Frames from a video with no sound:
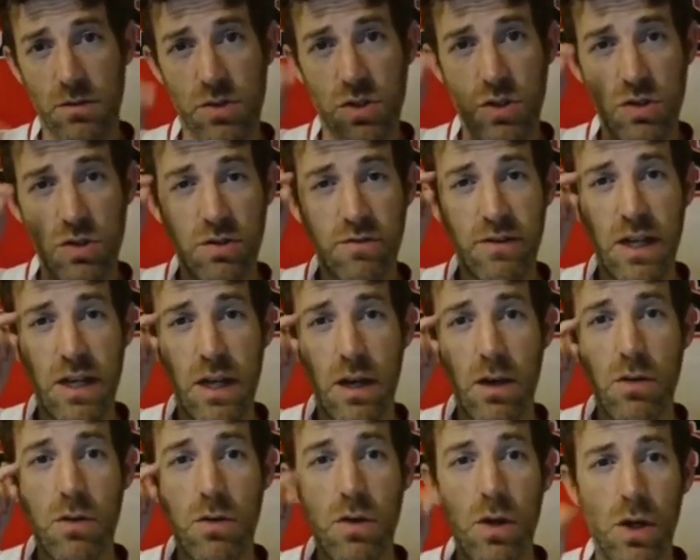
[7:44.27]
to the
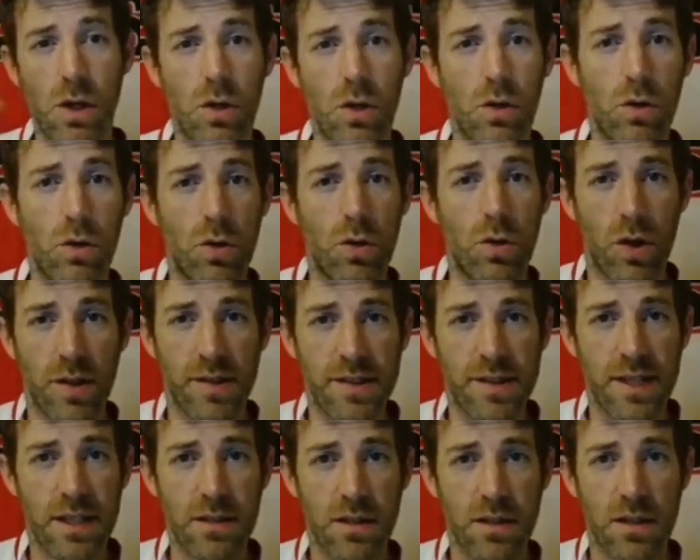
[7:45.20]
video or
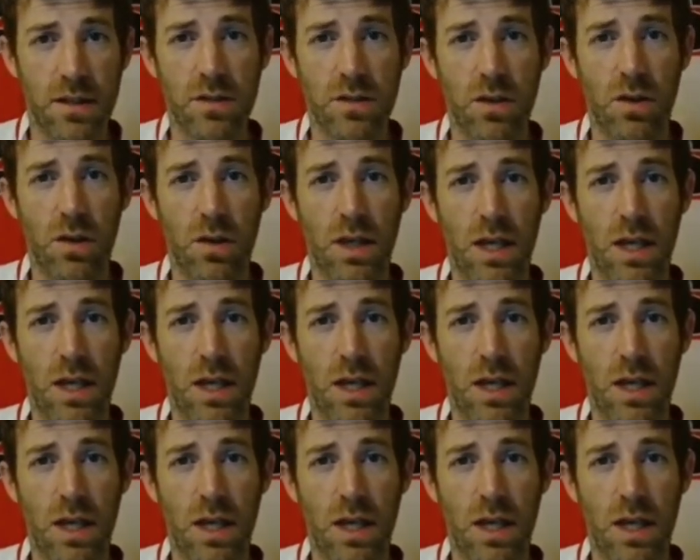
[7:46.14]
contact us